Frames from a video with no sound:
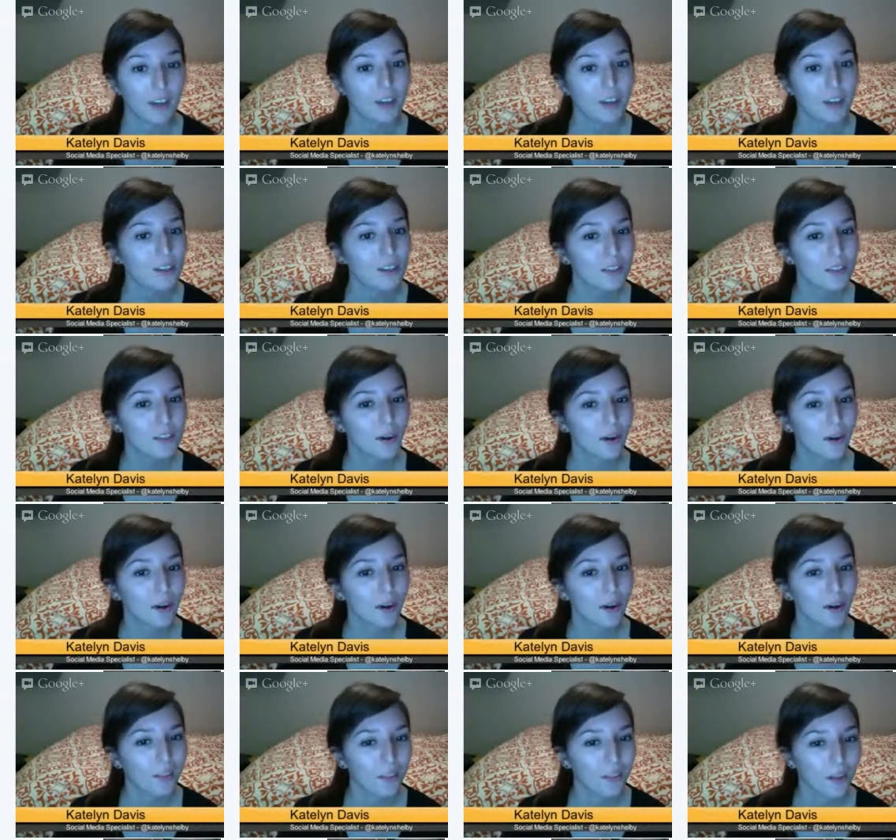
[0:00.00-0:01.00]
So
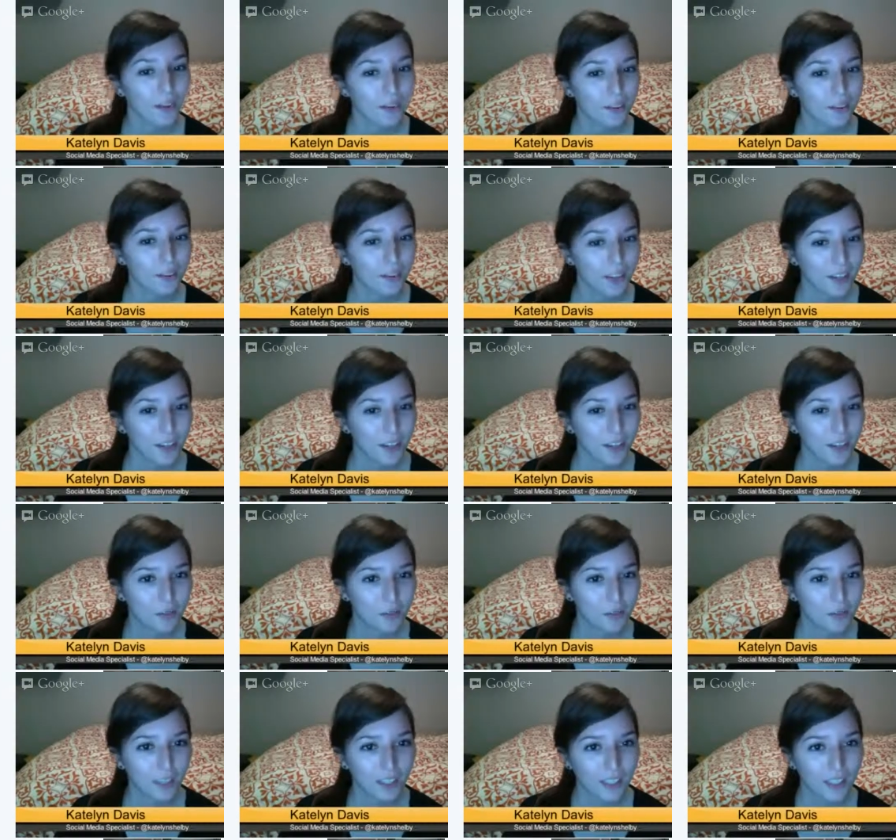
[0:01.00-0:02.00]
although you
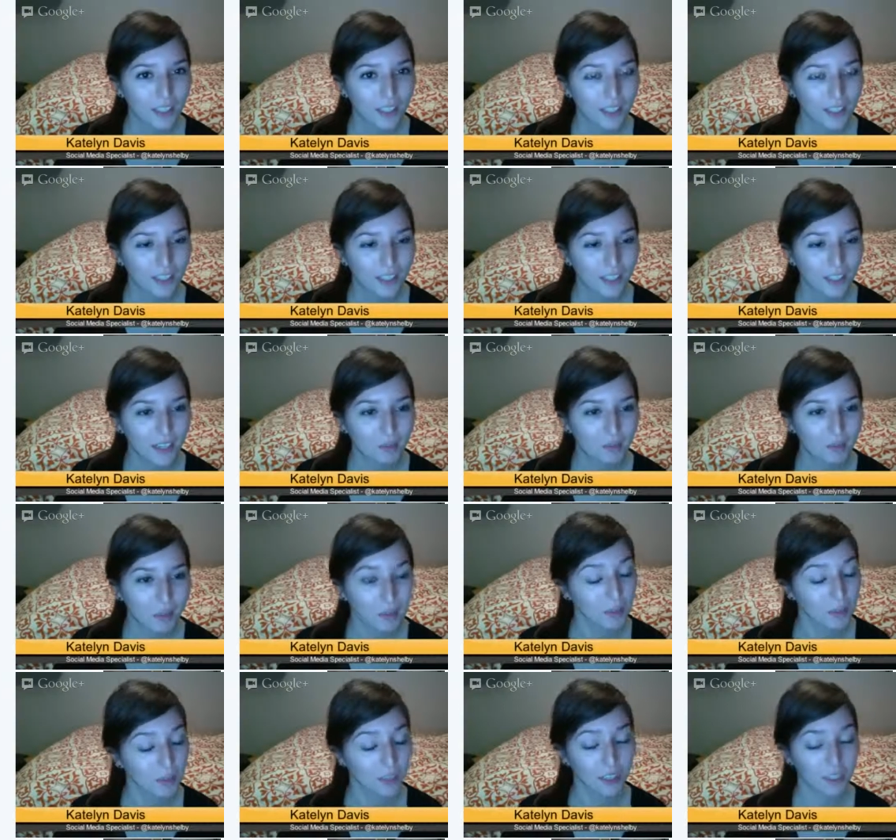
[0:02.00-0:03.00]
deleted it,
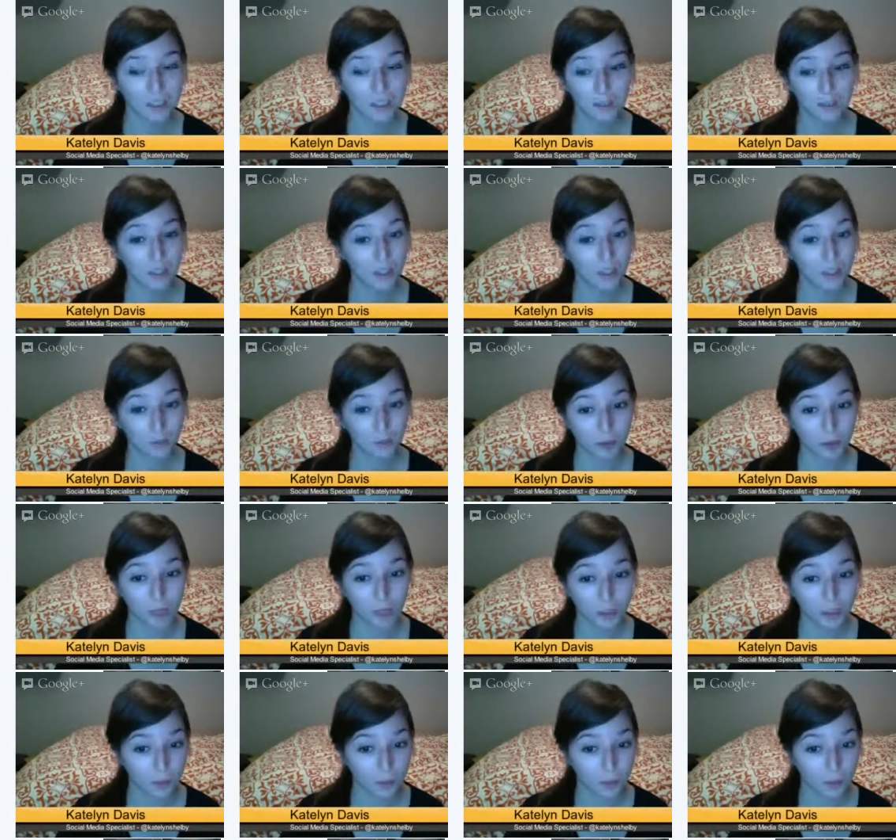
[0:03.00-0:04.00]
maybe because you didn't
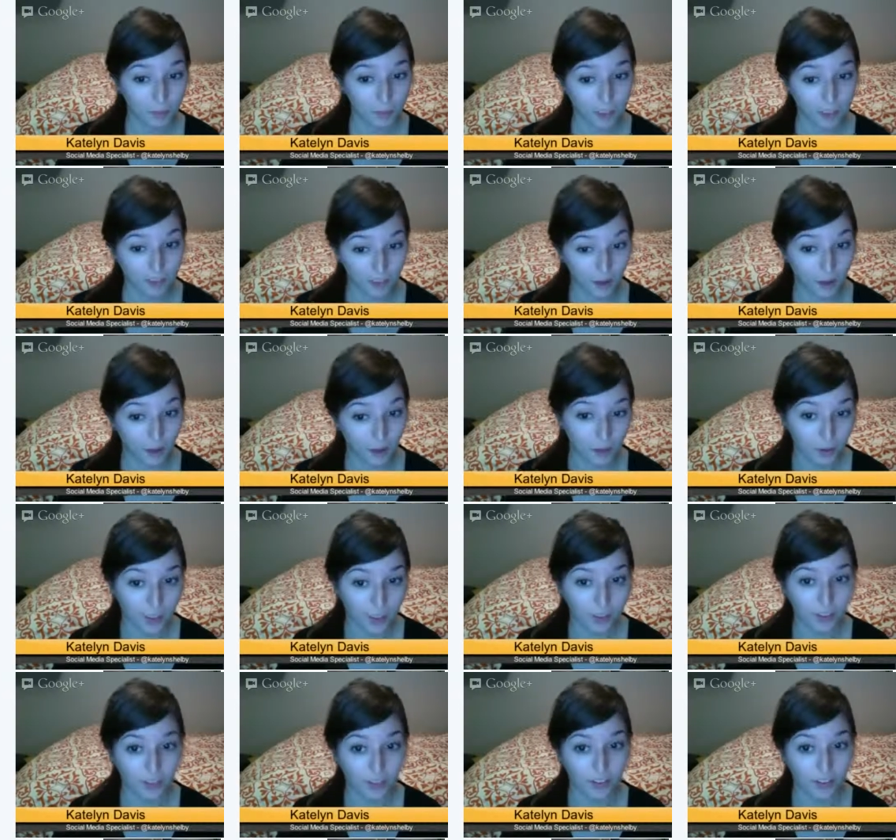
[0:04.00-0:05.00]
want TwitPic to own
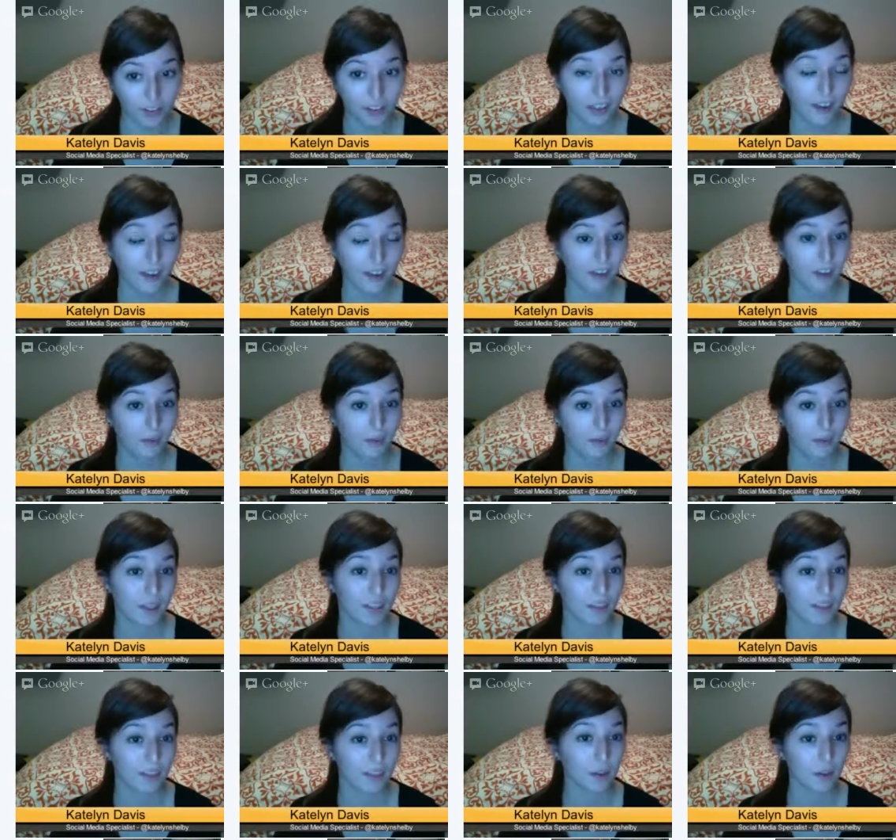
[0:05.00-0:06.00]
it, um, it
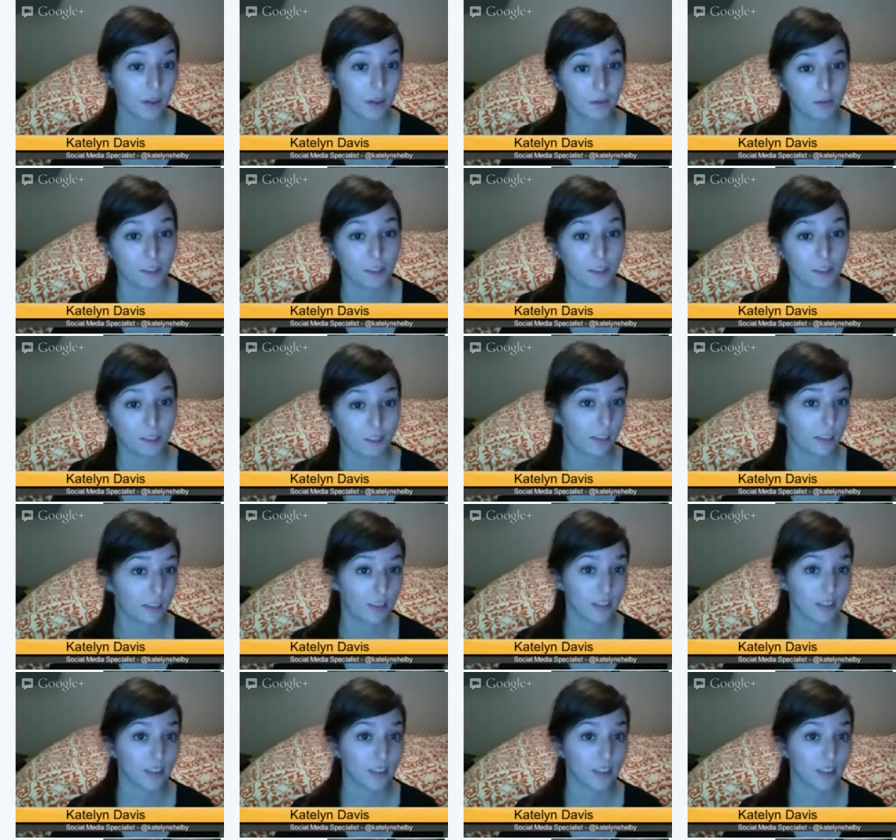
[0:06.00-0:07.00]
still owns it because
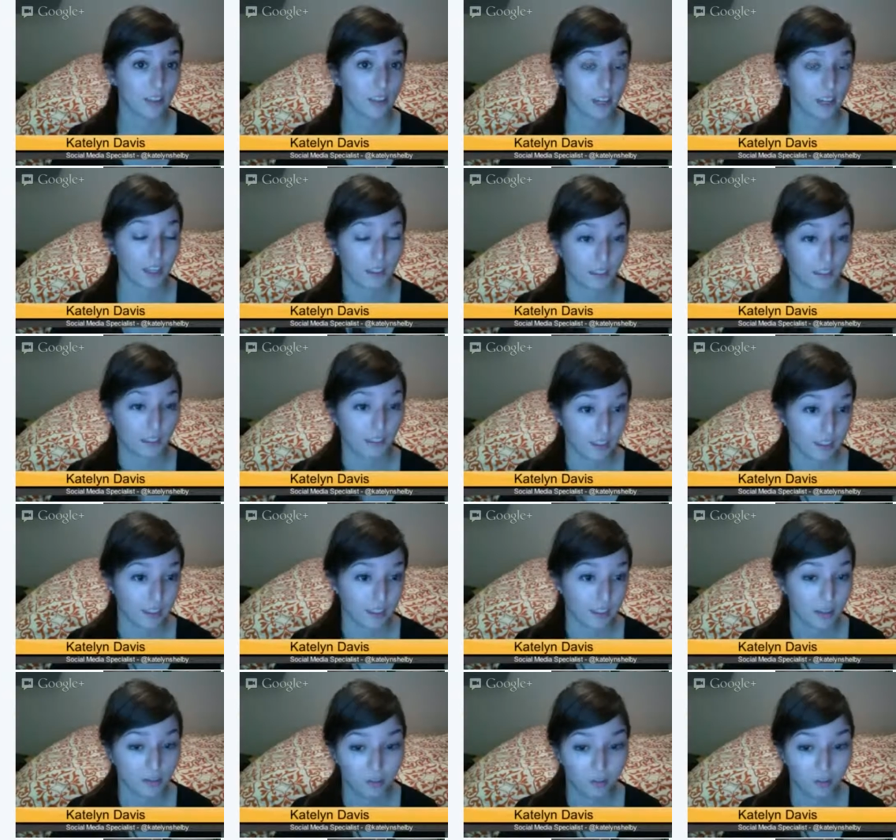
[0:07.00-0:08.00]
it doesn't actually
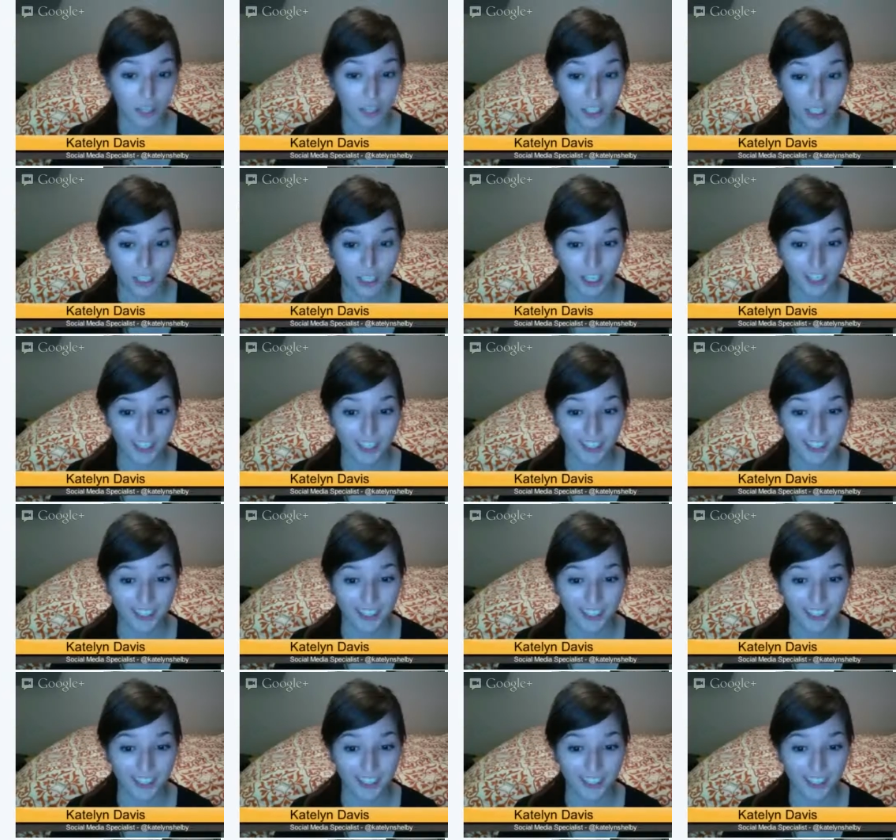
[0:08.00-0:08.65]
delete the picture.